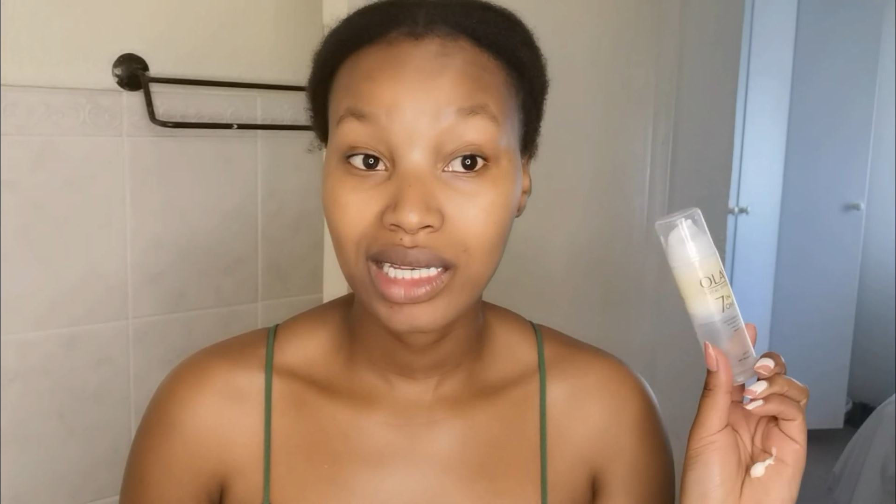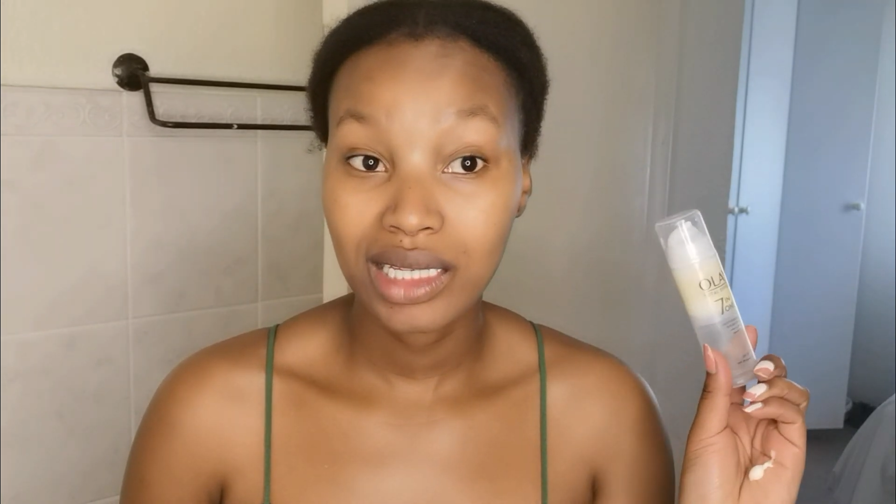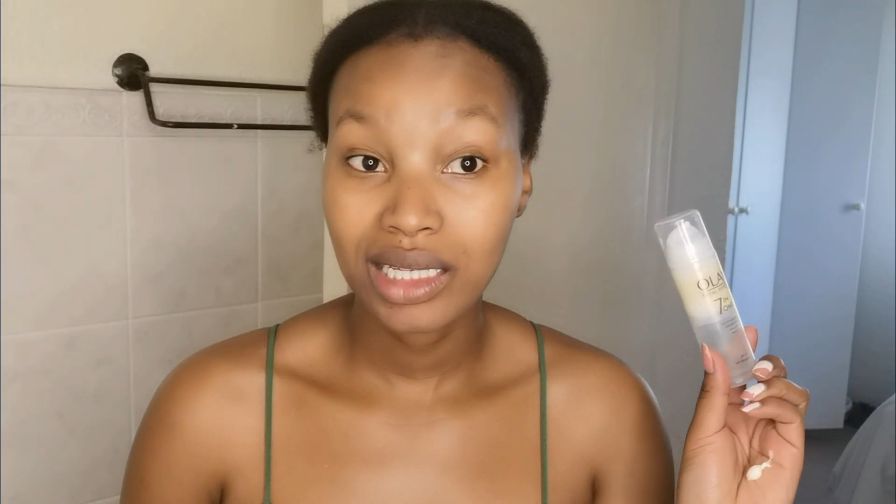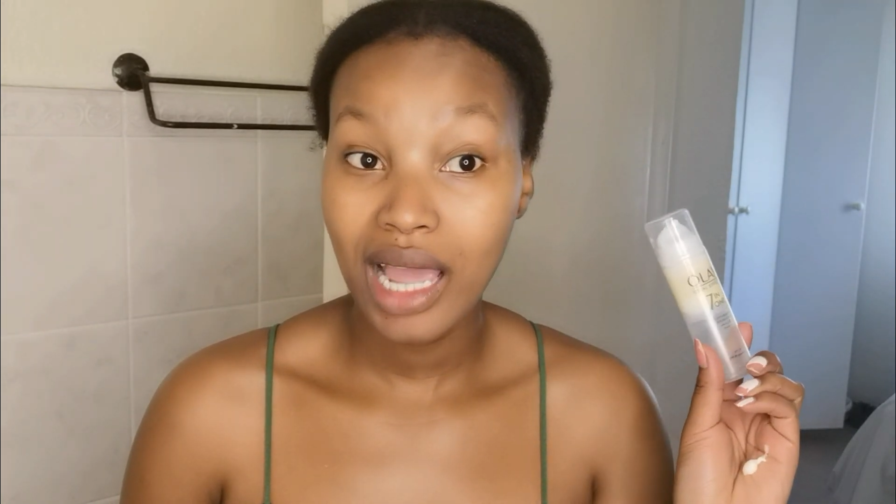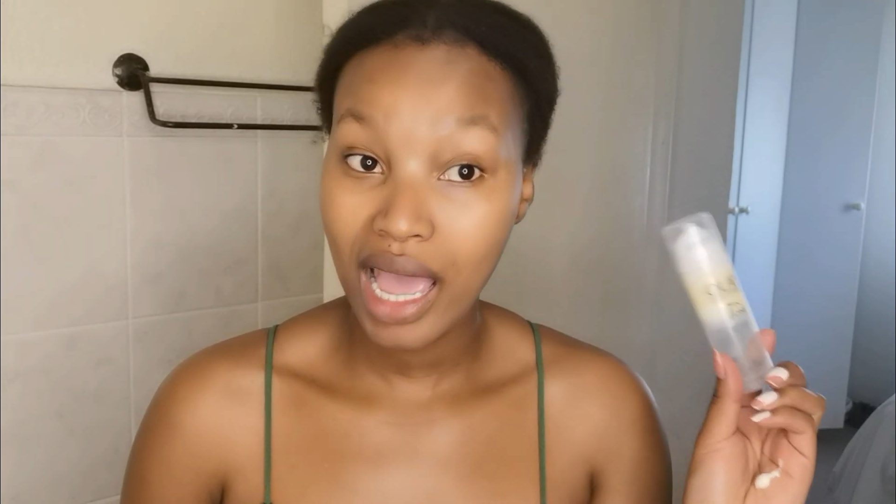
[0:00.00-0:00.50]

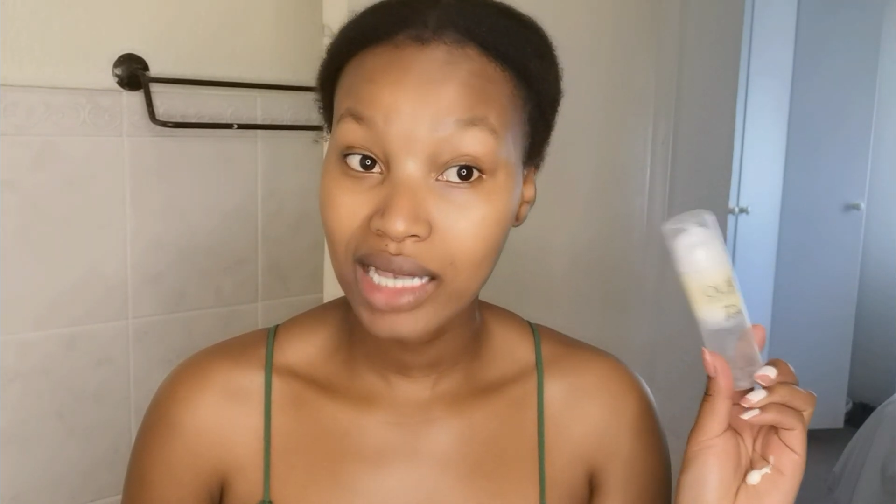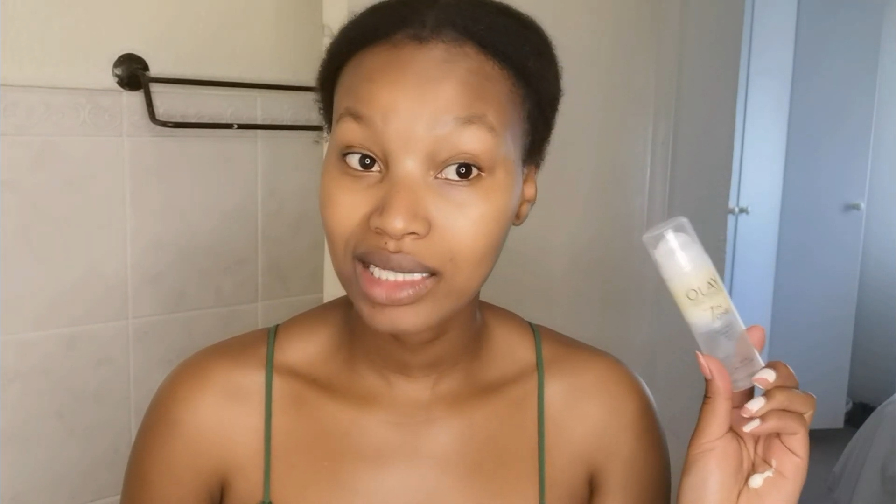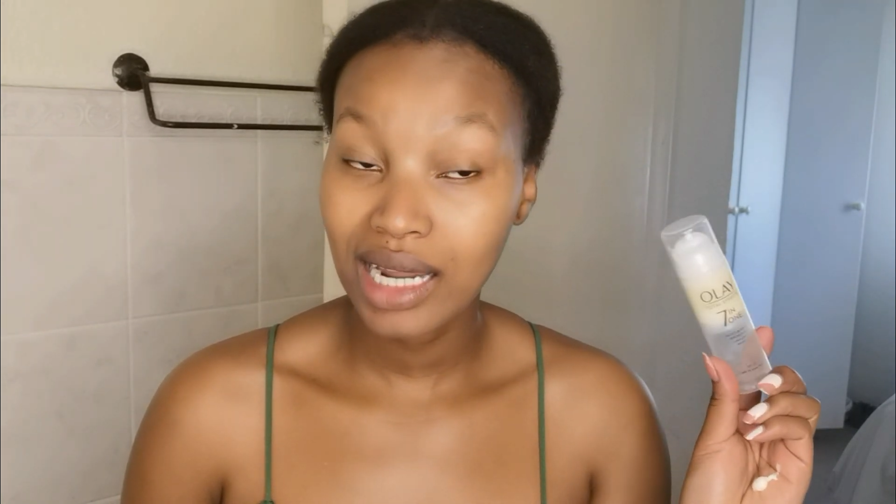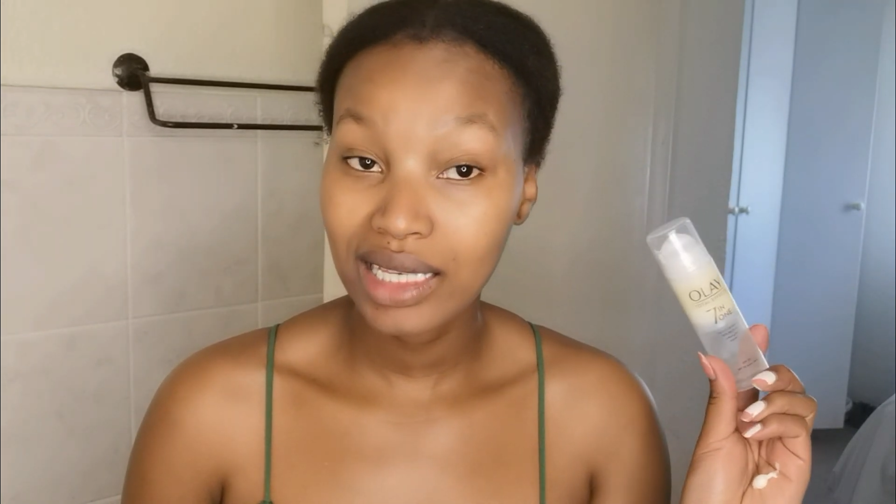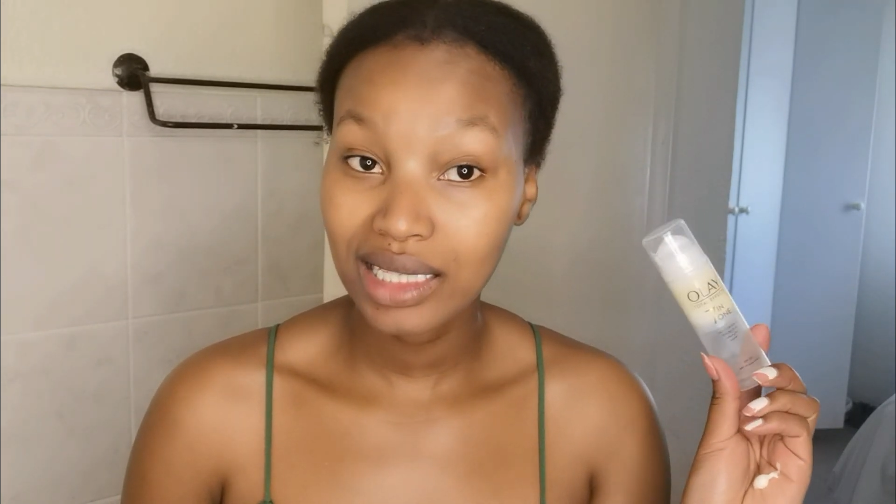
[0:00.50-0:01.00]
it
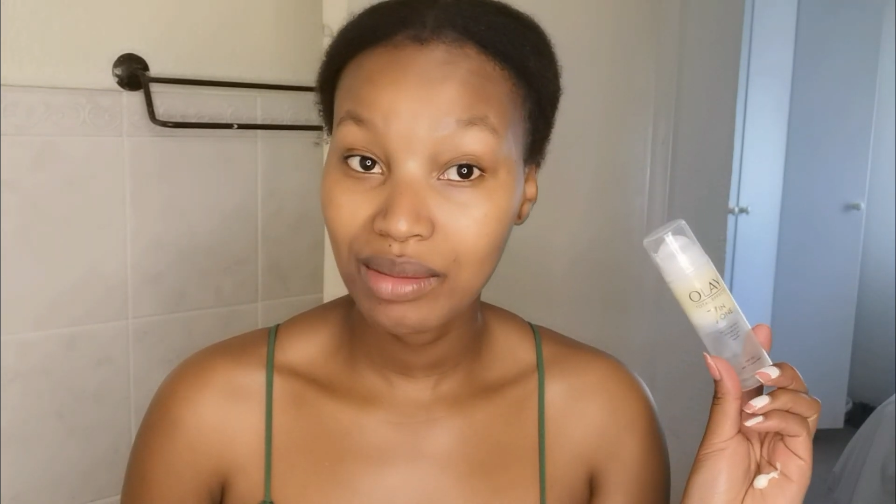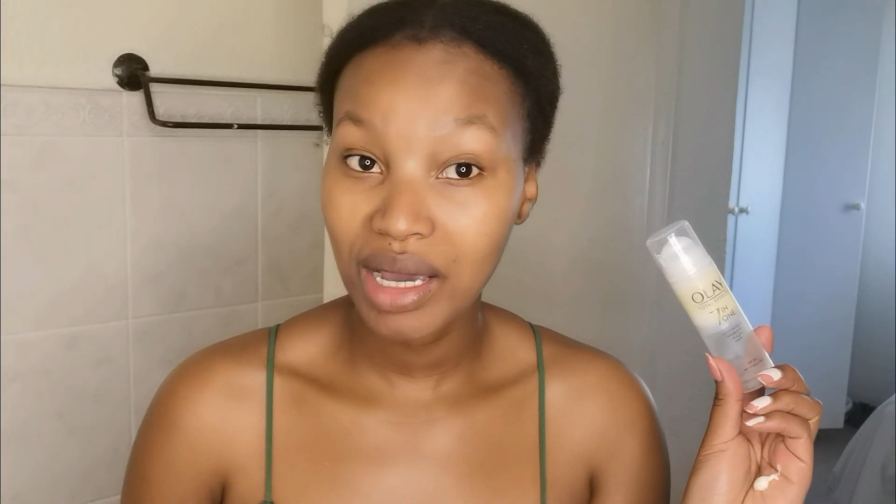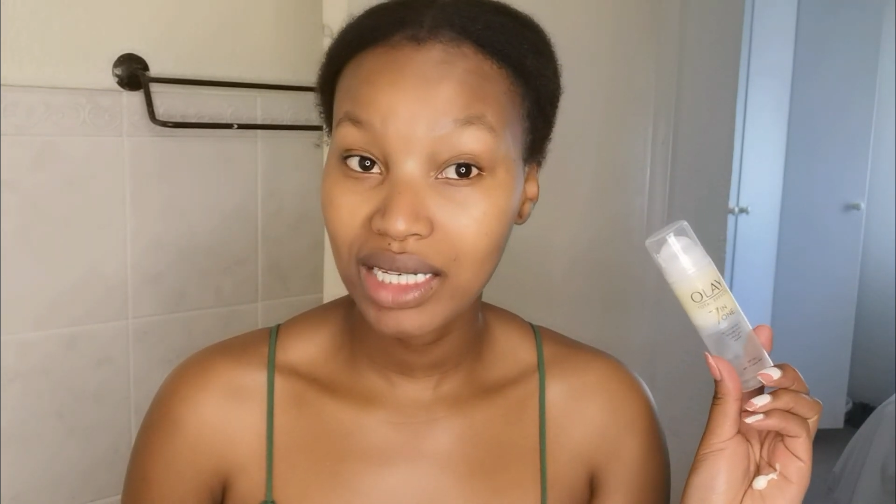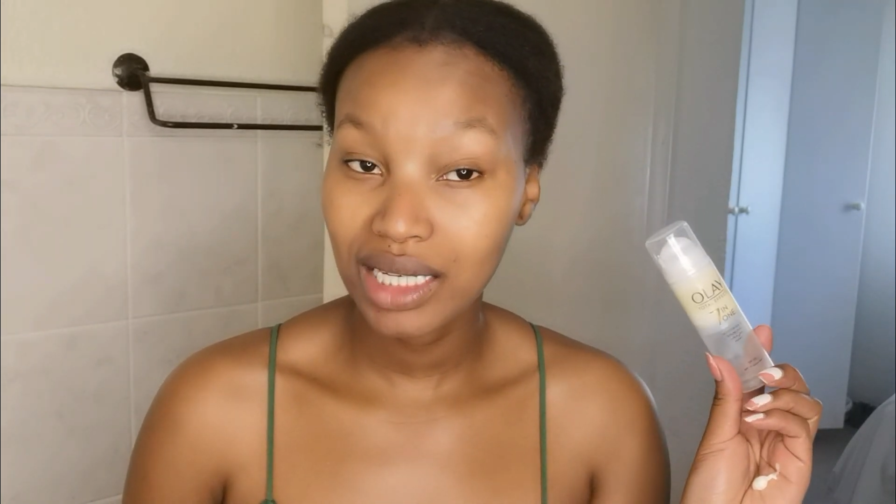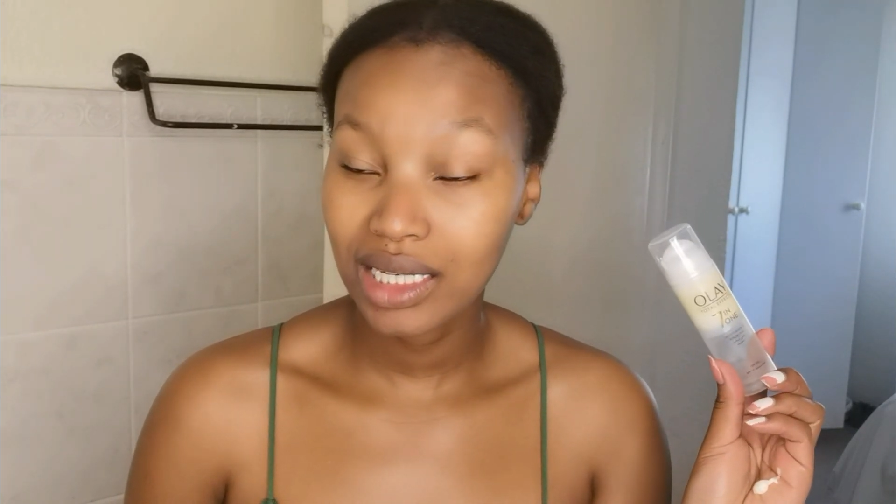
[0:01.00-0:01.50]
has
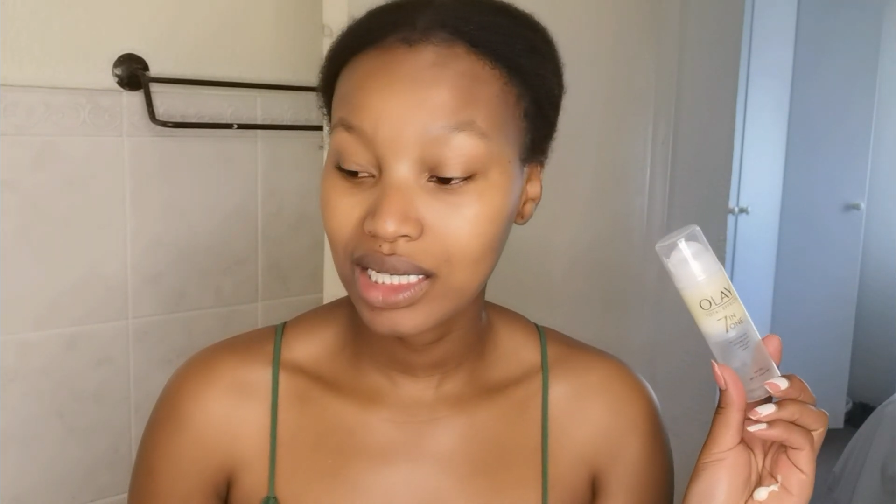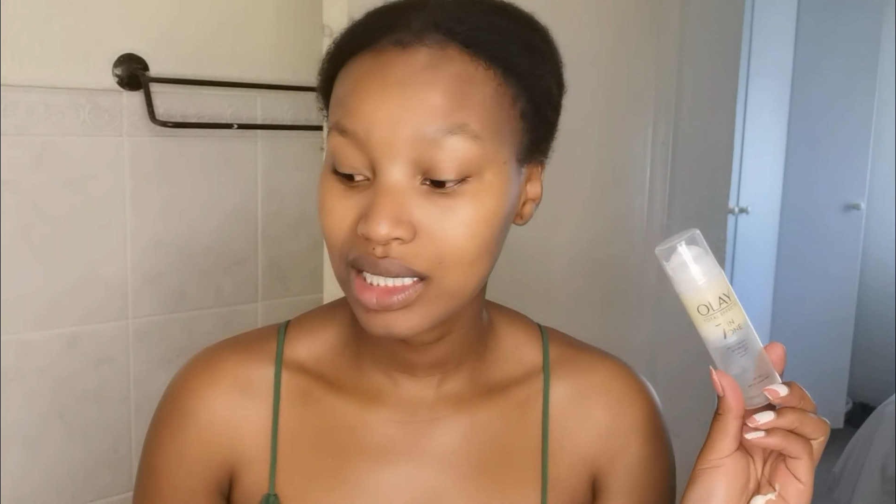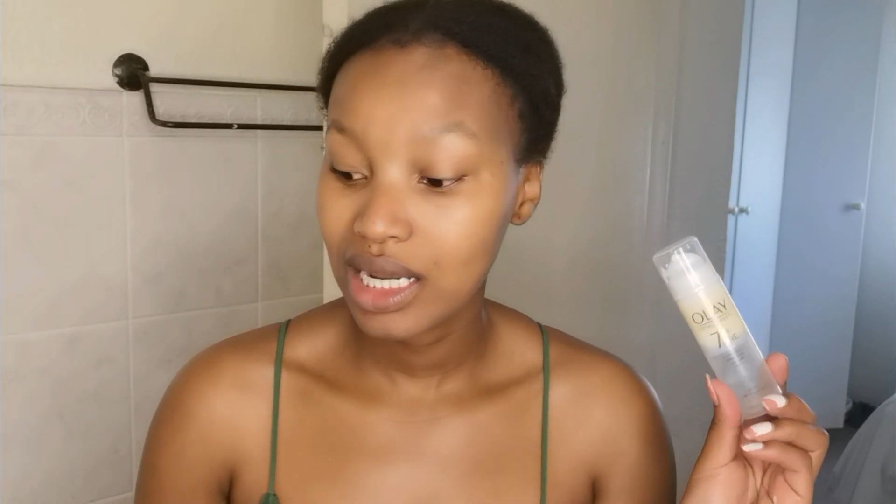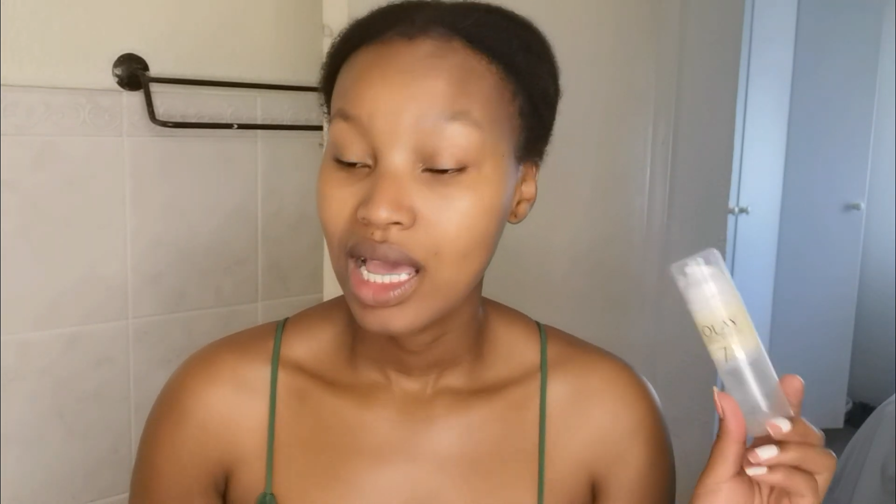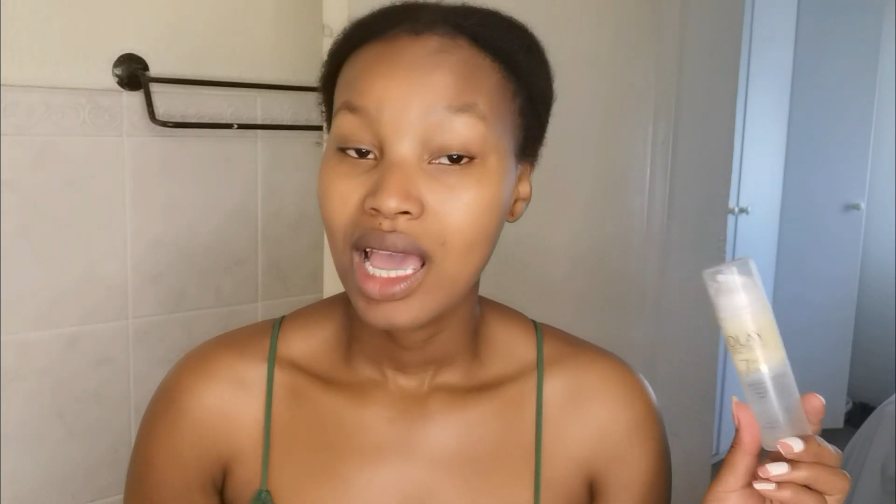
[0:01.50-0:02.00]
niacinamide in it,